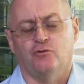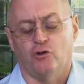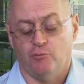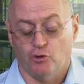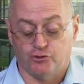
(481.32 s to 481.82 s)

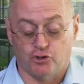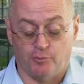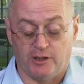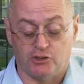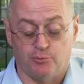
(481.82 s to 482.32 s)
got him on
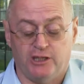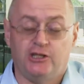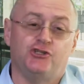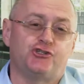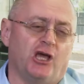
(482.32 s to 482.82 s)
top here to beat
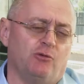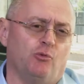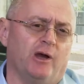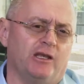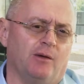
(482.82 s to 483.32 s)
his
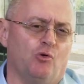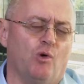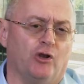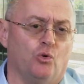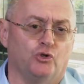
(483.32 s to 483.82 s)
stablemate, number
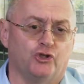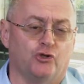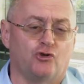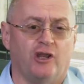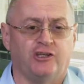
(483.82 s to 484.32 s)
one,
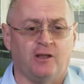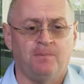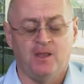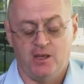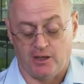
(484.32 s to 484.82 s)
Autocratic.
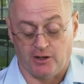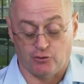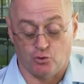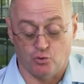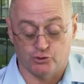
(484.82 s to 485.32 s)
Another
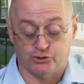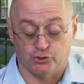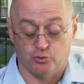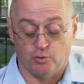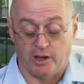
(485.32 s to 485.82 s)
another horse
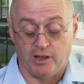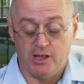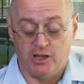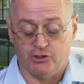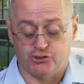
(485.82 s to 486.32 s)
who uh,
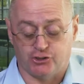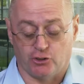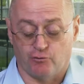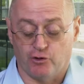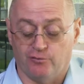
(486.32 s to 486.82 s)
has
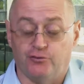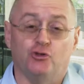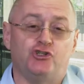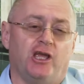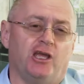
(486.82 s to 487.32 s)
got a real
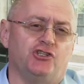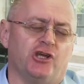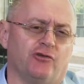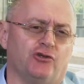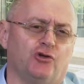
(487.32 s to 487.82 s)
future here,
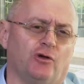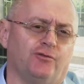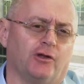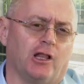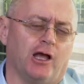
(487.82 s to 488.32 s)
Jared Todd
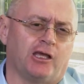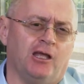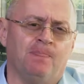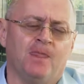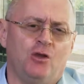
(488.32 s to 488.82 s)
for
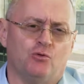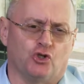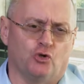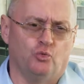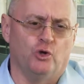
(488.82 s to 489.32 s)
Clarkey. Was
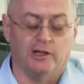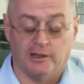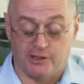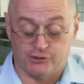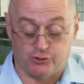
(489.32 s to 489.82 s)
a good winner
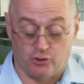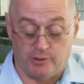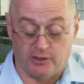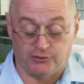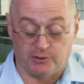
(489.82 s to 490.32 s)
last
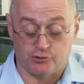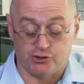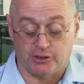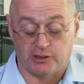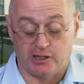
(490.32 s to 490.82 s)
time out. That
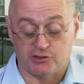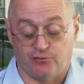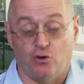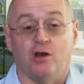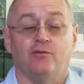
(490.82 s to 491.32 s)
was in the Class
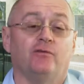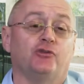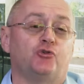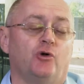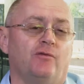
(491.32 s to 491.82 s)
5 over
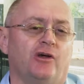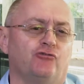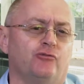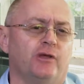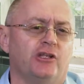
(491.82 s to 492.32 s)

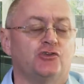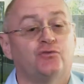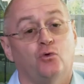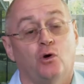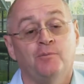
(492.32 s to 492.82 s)
1,200 metres
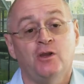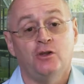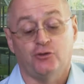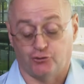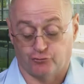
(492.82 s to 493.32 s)
for
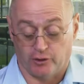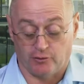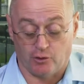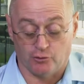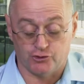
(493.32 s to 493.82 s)
the
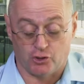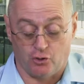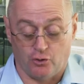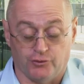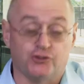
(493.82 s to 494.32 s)
three-year-olds
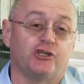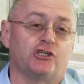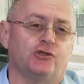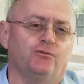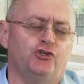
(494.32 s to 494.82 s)
on the
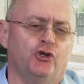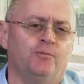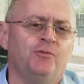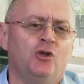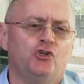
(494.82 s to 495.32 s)
6th of
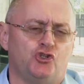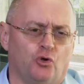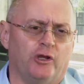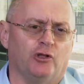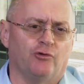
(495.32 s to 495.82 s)
June.
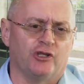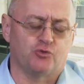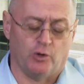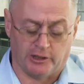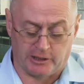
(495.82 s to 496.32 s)
Sure he'll
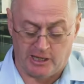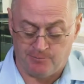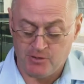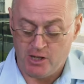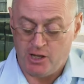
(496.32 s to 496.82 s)
race well
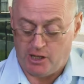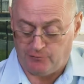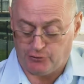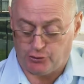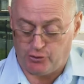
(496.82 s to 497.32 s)
again.
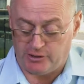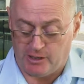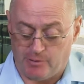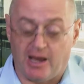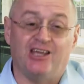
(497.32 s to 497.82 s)
In for third,
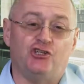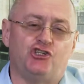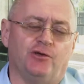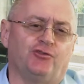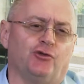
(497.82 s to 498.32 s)
number 8,
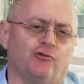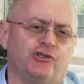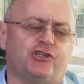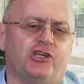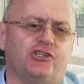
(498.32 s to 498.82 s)
Shift the
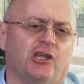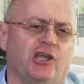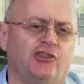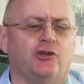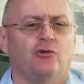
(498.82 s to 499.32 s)
Risk. He's done
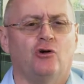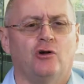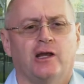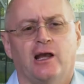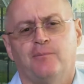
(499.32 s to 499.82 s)
nothing
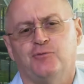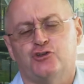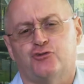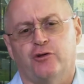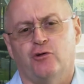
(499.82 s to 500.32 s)
wrong, uh,
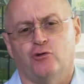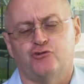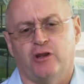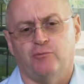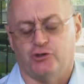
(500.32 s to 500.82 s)
this three-year-old
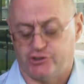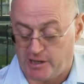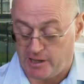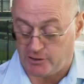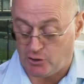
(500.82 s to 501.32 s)
trained by
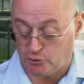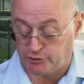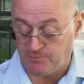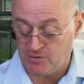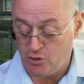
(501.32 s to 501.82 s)
Tayan
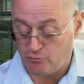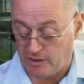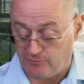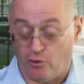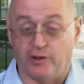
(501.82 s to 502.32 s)
Holter.
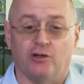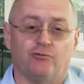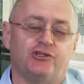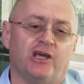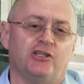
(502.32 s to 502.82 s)
Ray Viger
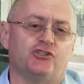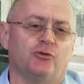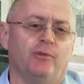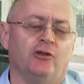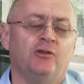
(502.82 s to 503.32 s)
retains
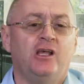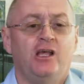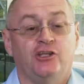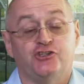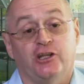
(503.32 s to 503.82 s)
the mount.
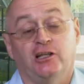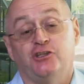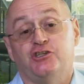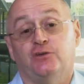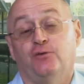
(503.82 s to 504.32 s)

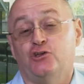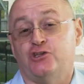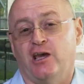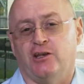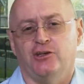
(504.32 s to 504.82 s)
Incidentally, it's his first
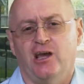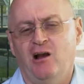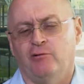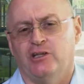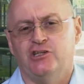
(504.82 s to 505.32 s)
start in
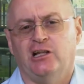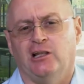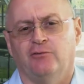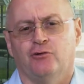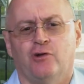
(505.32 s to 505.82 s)
Darwin. He's had
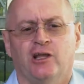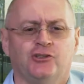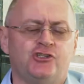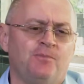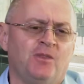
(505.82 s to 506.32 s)
11 runs,